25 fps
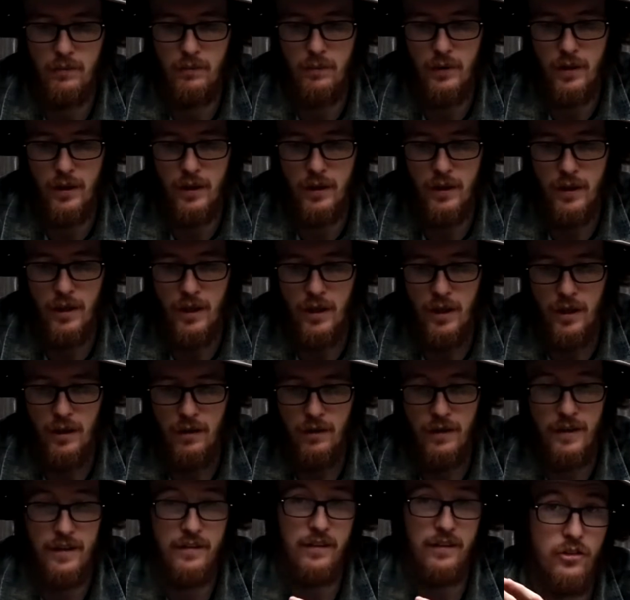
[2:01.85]
but
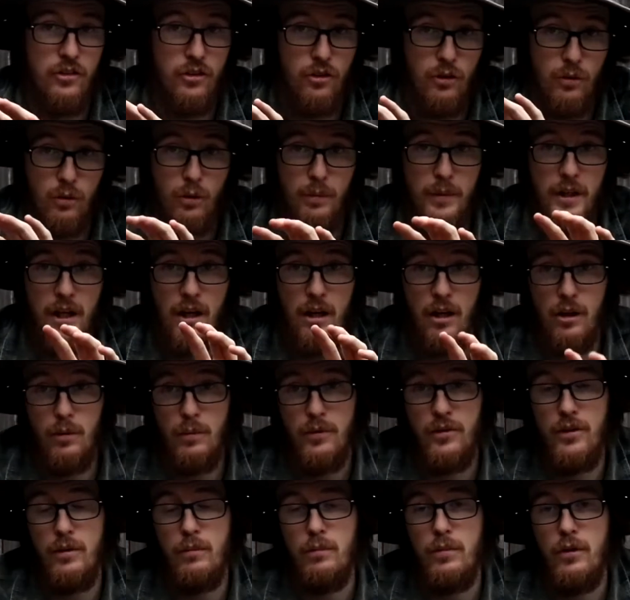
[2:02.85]
like I do want to be
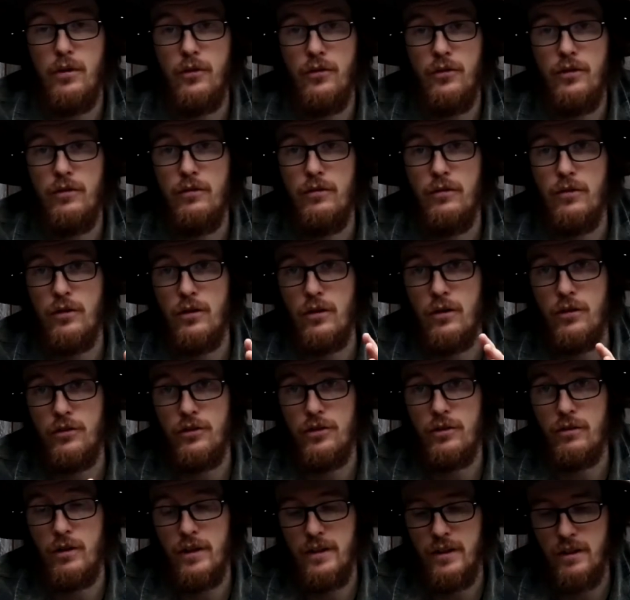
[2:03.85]
100% positive on
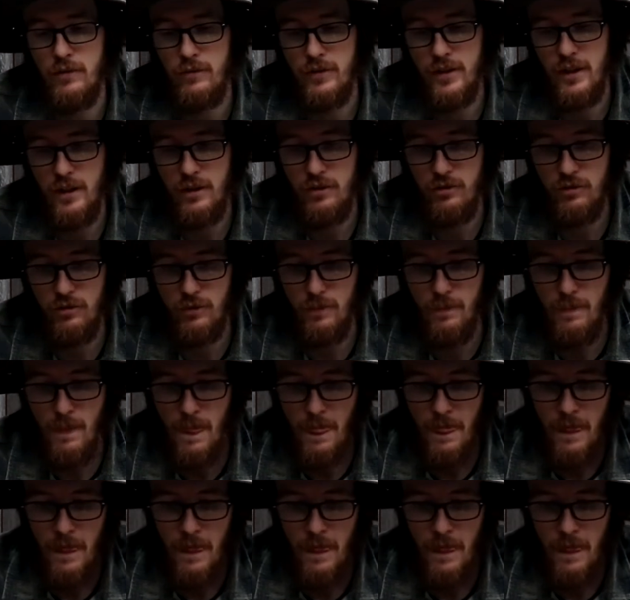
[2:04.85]
your identification.